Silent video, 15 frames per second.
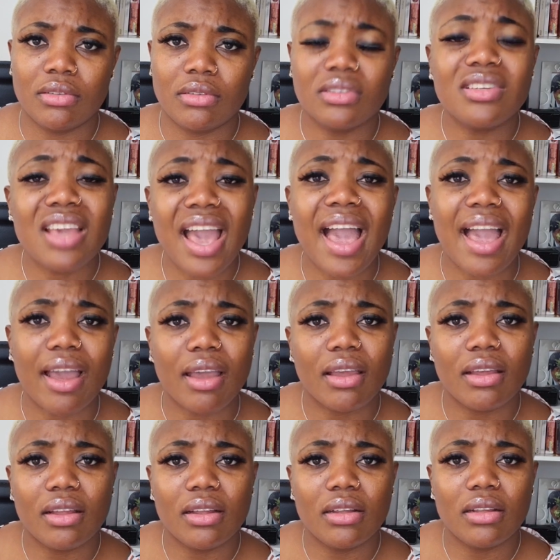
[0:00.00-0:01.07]
yeah,
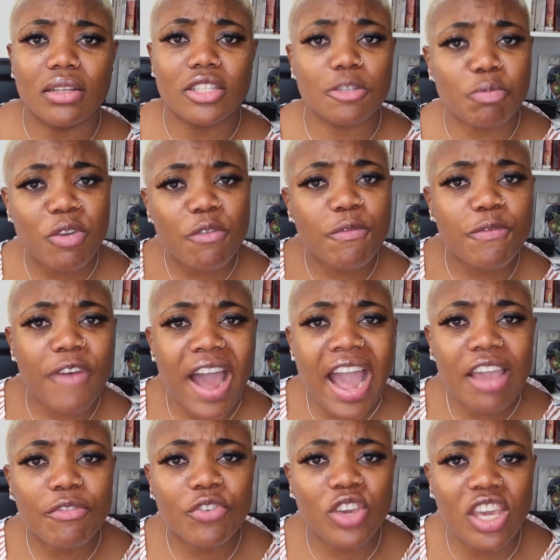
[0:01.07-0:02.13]
it's been
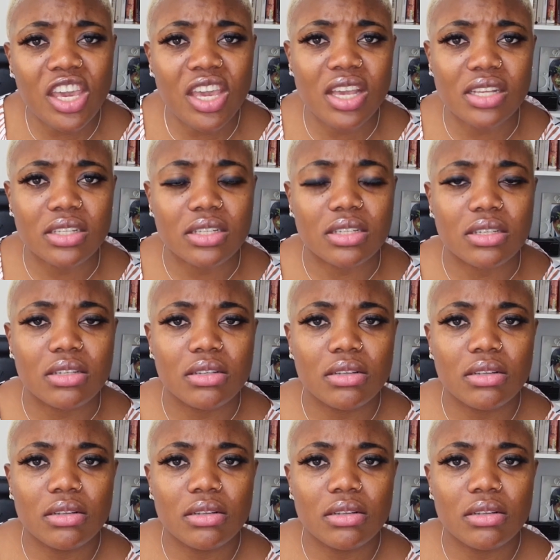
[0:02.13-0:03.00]
5 years.